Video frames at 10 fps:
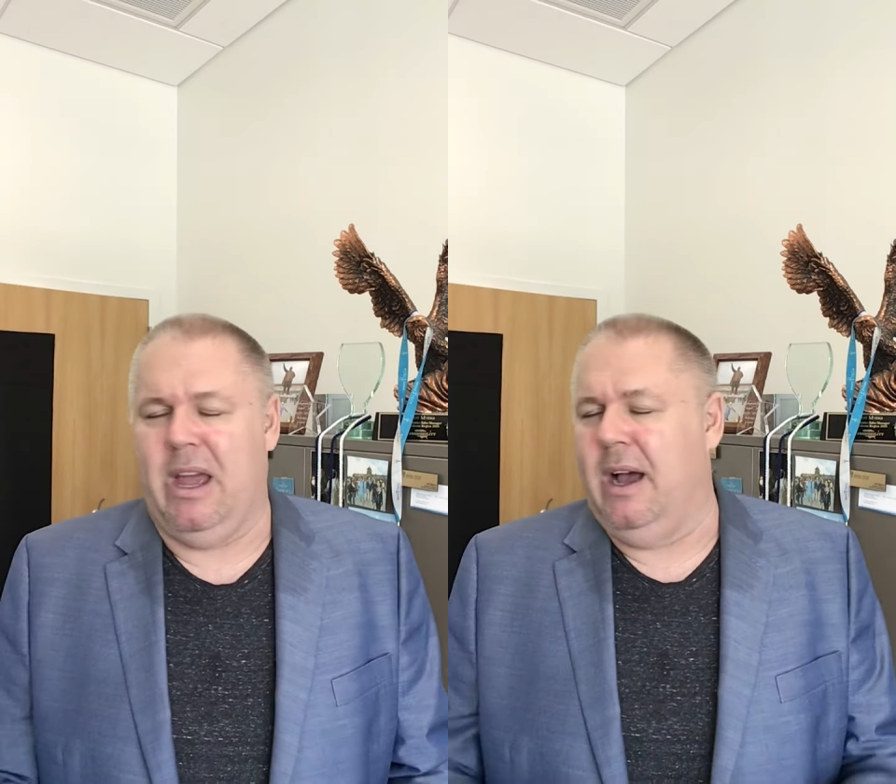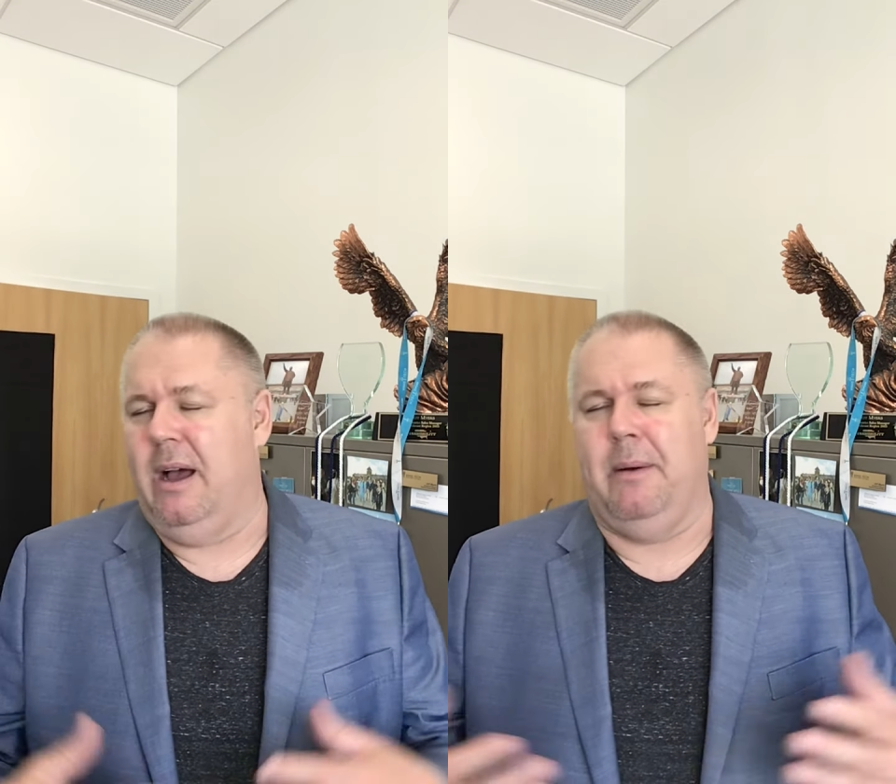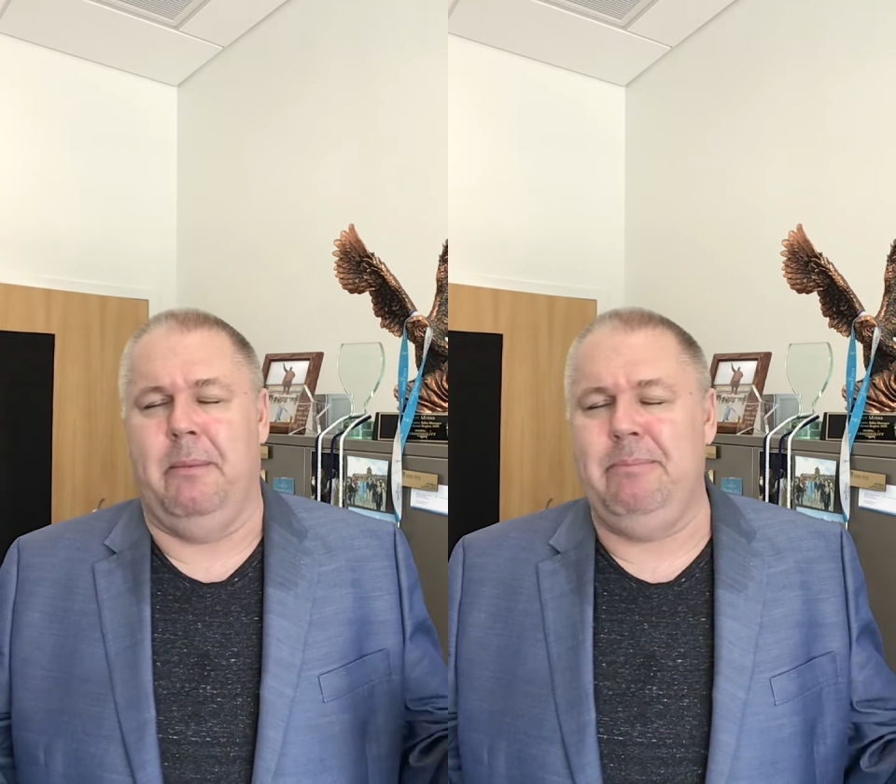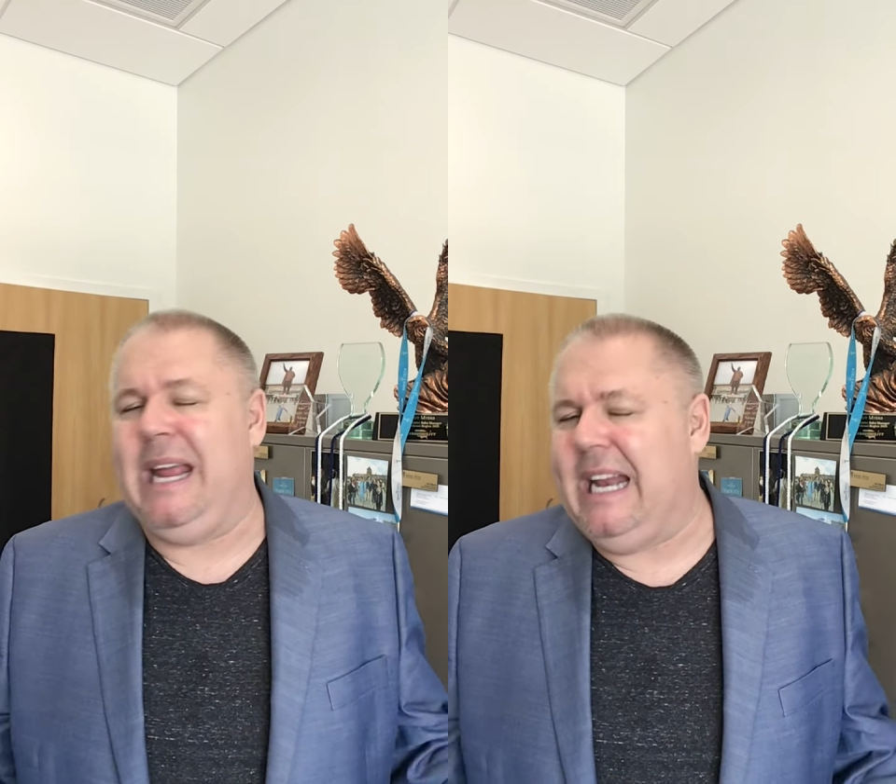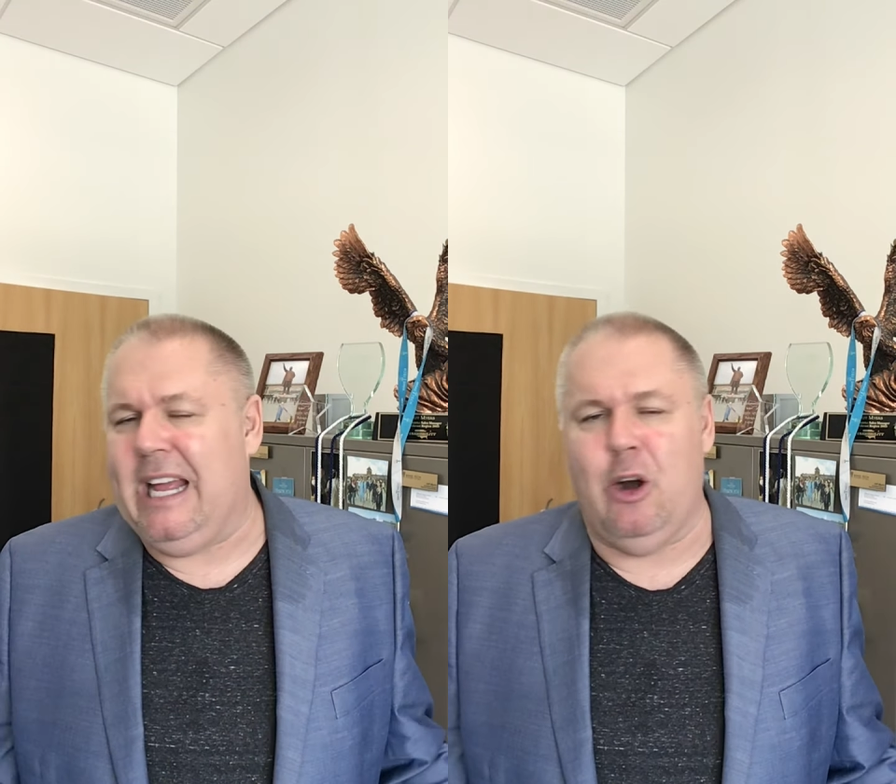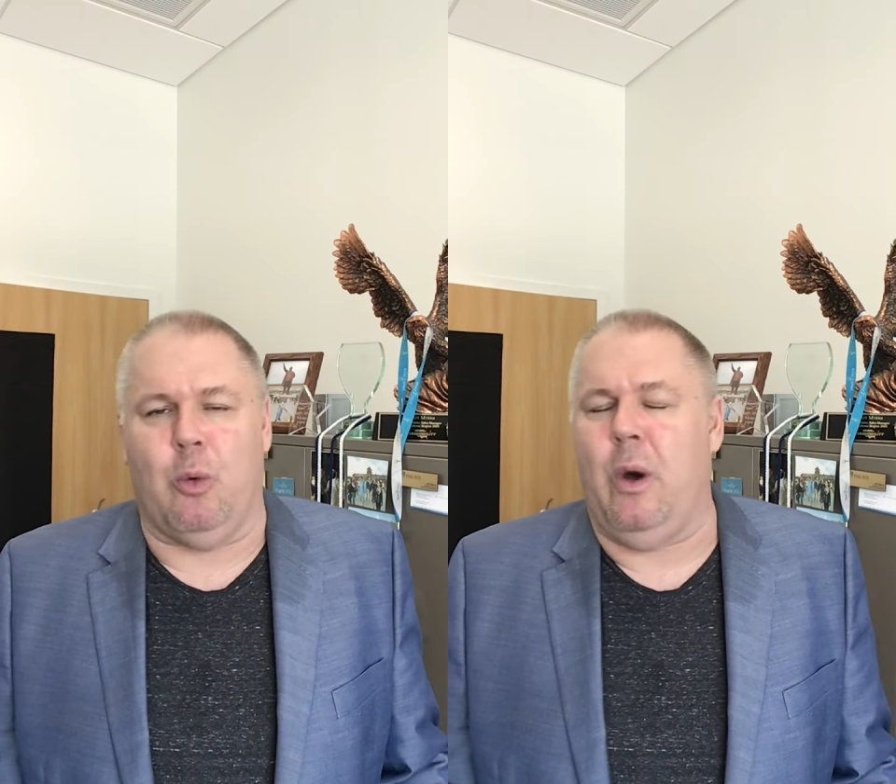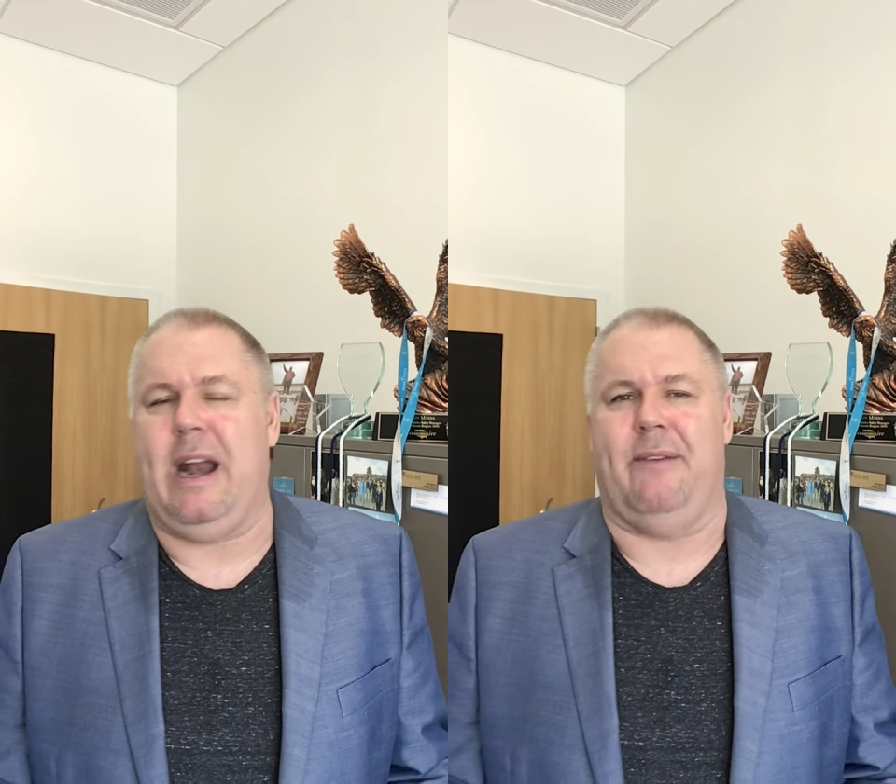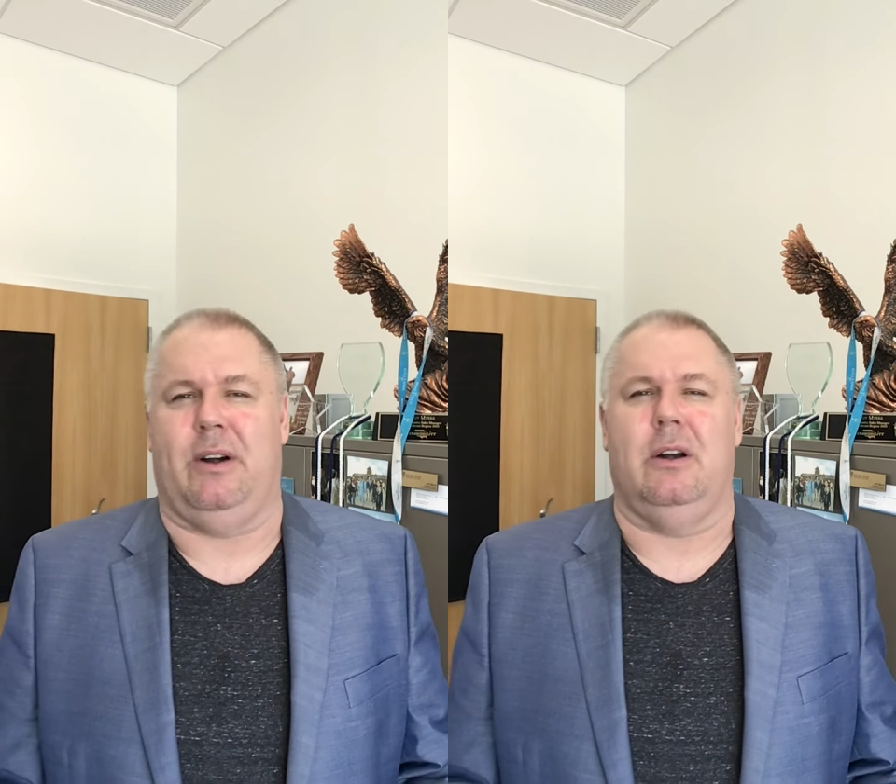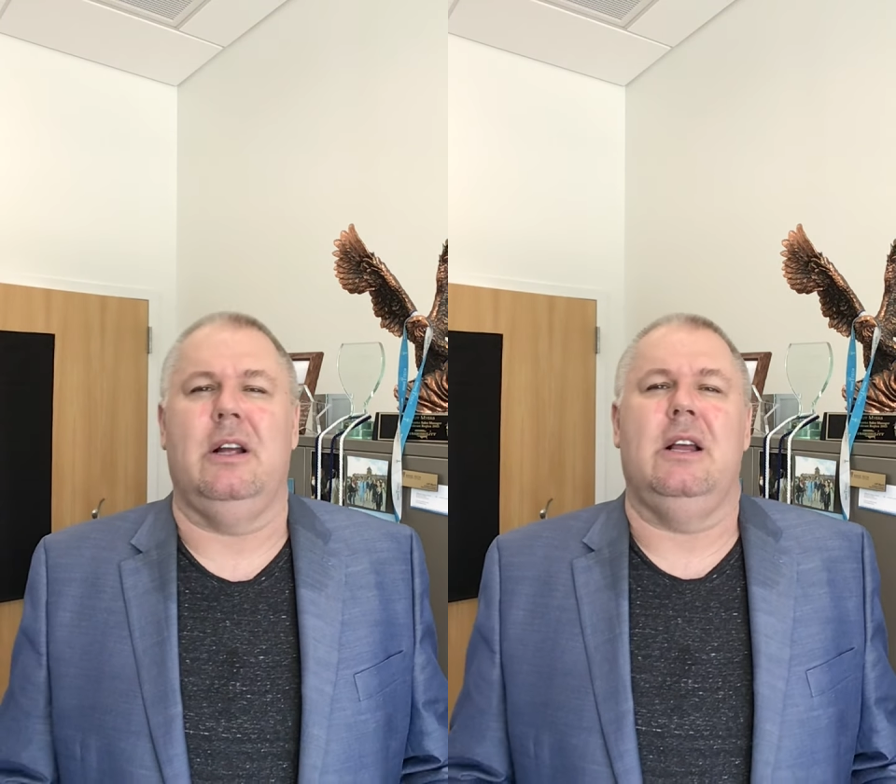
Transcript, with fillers: uh, meeting or whatever.